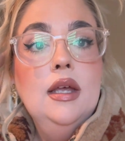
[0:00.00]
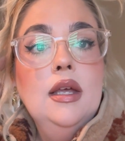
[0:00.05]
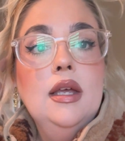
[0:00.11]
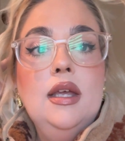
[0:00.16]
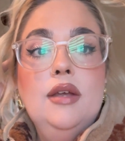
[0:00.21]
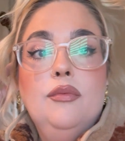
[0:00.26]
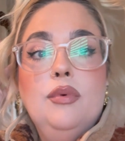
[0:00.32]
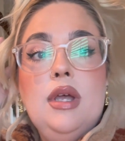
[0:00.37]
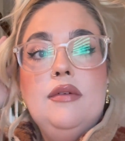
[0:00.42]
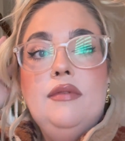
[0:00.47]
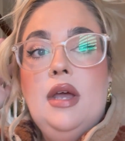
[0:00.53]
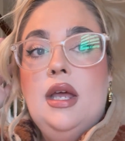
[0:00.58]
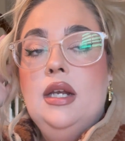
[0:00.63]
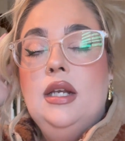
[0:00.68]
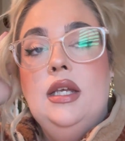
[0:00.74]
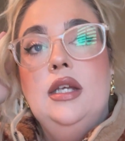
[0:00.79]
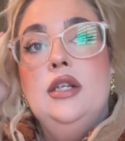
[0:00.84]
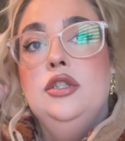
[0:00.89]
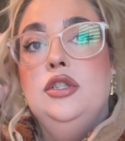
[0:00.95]
If we have
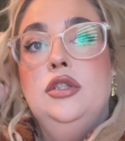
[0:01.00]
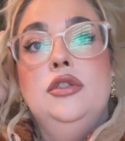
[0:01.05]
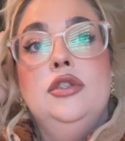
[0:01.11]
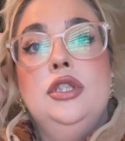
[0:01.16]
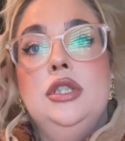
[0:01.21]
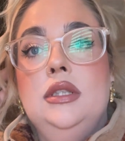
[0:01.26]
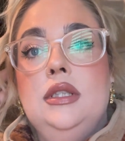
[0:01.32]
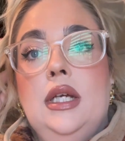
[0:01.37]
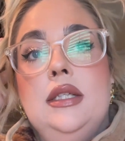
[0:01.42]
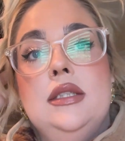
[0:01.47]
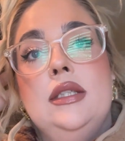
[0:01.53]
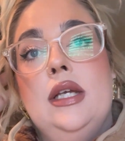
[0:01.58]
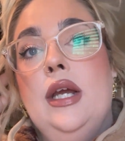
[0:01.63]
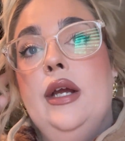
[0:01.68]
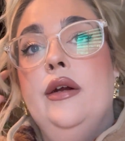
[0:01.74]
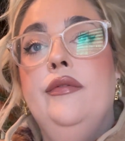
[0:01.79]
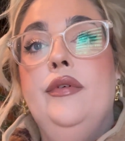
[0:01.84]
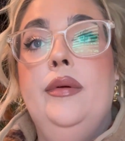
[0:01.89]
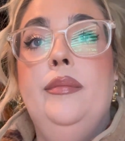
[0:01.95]
any issues, she takes
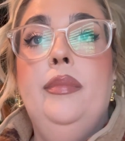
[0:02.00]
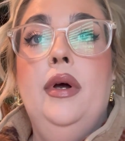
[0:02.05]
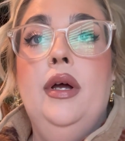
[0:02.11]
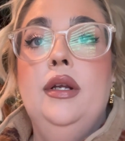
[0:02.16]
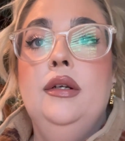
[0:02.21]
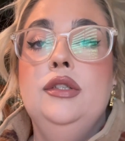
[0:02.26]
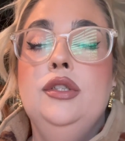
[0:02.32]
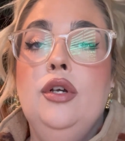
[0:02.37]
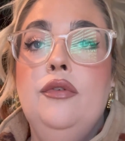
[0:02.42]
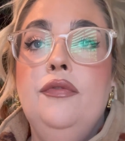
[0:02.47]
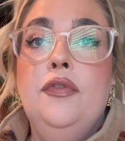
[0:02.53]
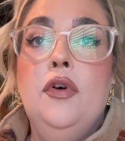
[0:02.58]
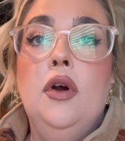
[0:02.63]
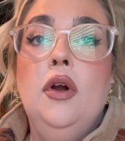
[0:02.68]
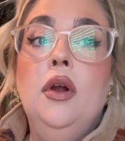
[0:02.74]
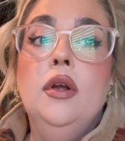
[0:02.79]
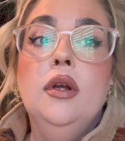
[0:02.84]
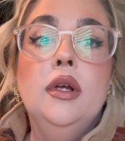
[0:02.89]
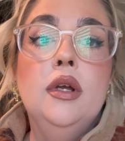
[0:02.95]
care of it. But so
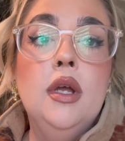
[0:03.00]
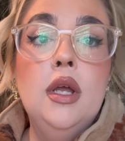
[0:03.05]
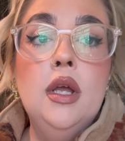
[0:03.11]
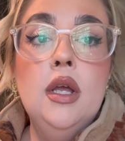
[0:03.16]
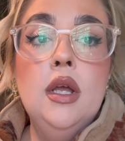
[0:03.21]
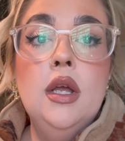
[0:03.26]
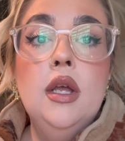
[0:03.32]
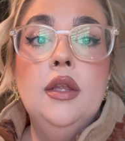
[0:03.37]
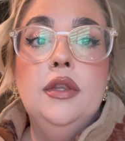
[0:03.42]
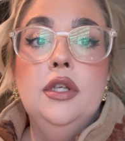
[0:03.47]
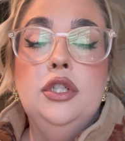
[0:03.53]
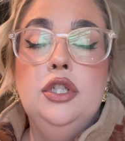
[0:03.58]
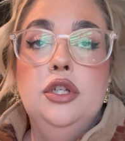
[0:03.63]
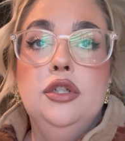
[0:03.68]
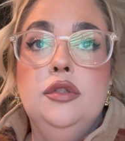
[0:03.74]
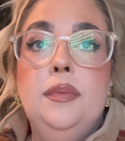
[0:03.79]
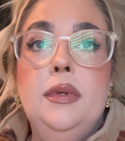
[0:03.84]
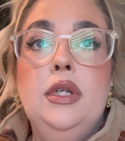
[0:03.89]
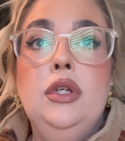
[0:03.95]
far, this
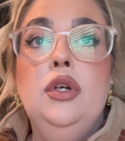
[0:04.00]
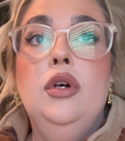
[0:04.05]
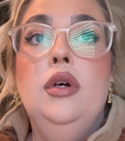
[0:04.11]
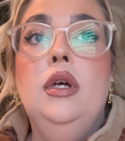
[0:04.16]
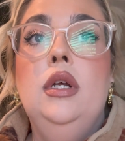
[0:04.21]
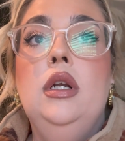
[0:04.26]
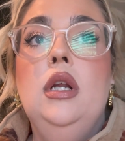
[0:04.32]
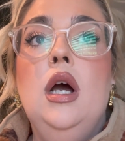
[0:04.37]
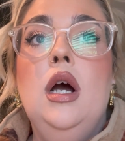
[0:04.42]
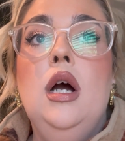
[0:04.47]
year's been good.